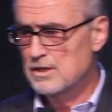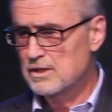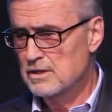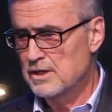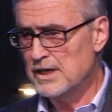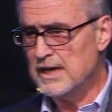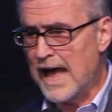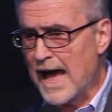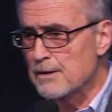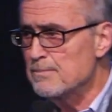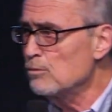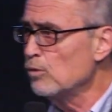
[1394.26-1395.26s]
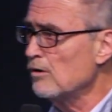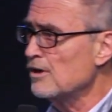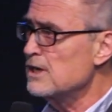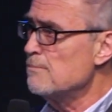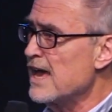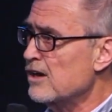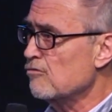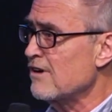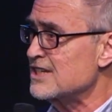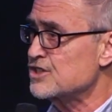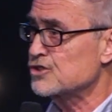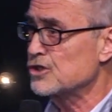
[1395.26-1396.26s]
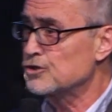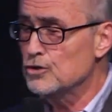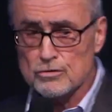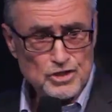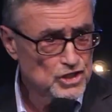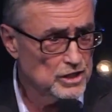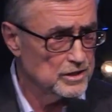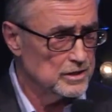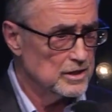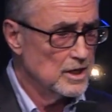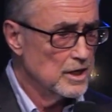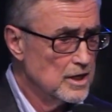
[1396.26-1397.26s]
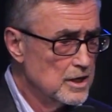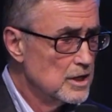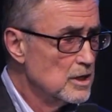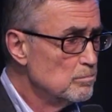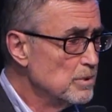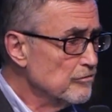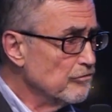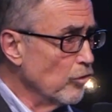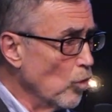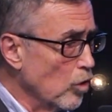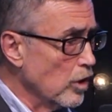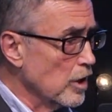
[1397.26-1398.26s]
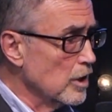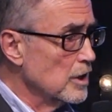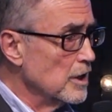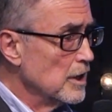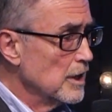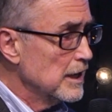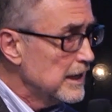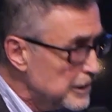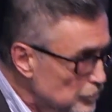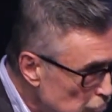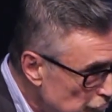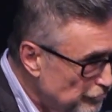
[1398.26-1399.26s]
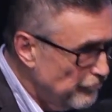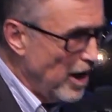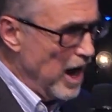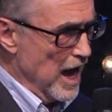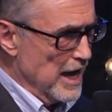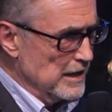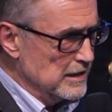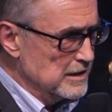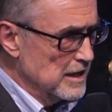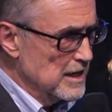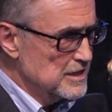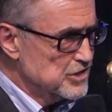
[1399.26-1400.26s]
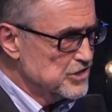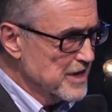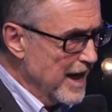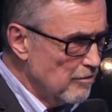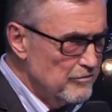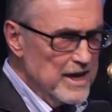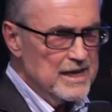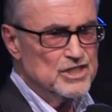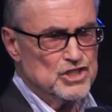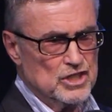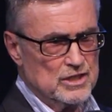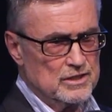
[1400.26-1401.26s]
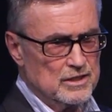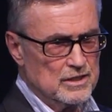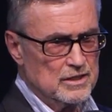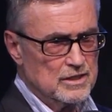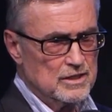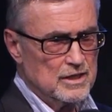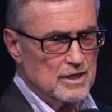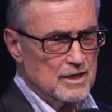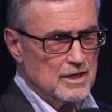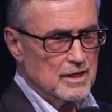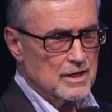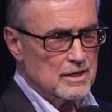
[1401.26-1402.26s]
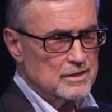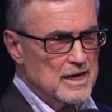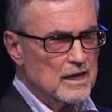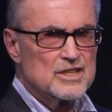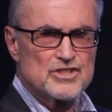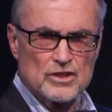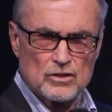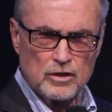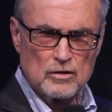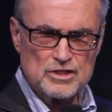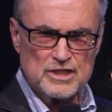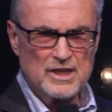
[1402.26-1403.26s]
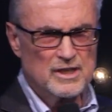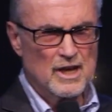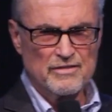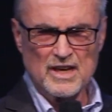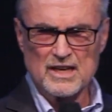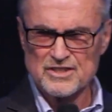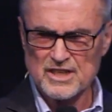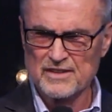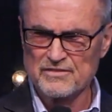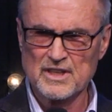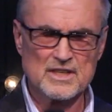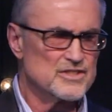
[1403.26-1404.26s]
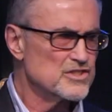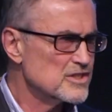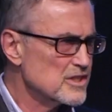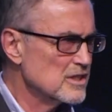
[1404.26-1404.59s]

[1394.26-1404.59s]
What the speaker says: He had to be willing to make restitution before he could find salvation. Now listen closely. You got nothing else. Get this.